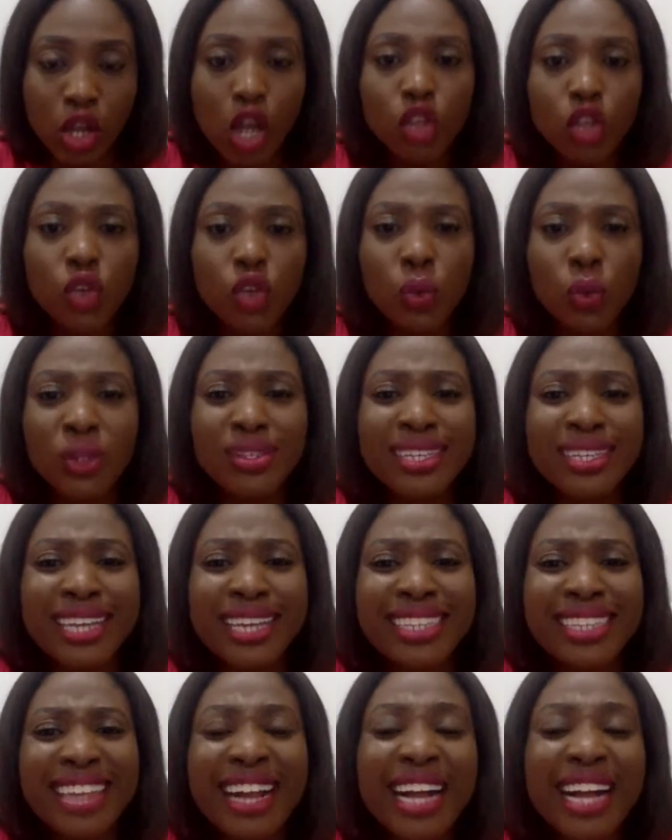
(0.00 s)
You want to
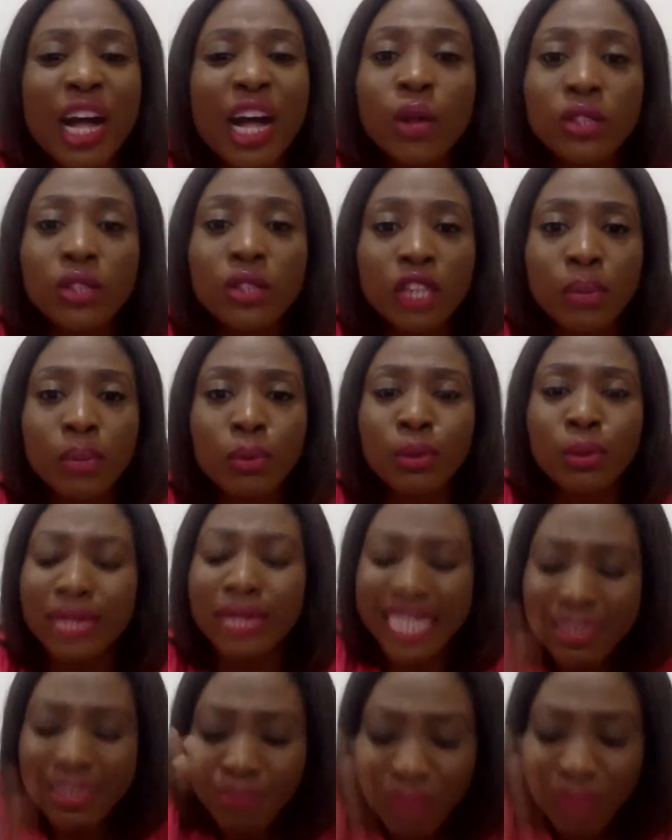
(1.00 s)
get accountable.
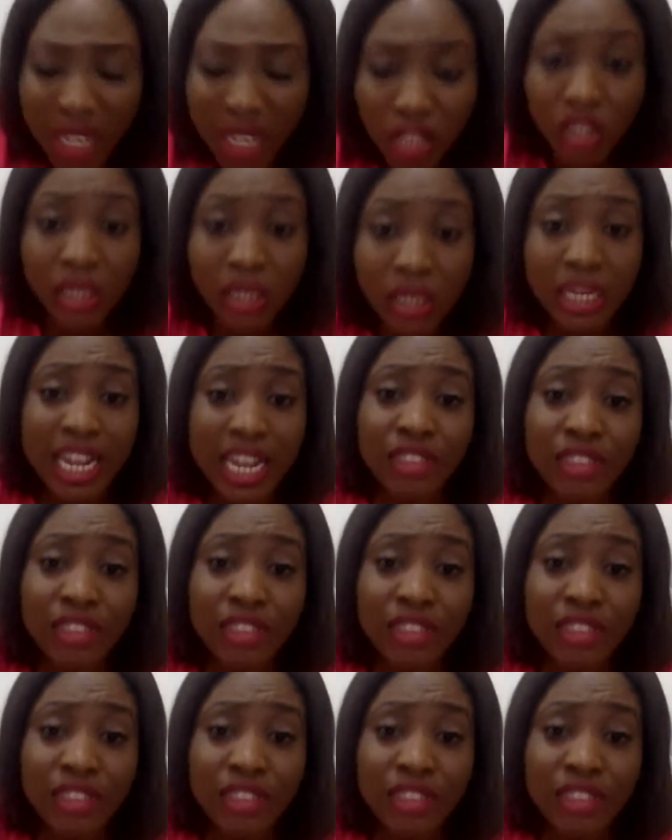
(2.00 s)
Immediately,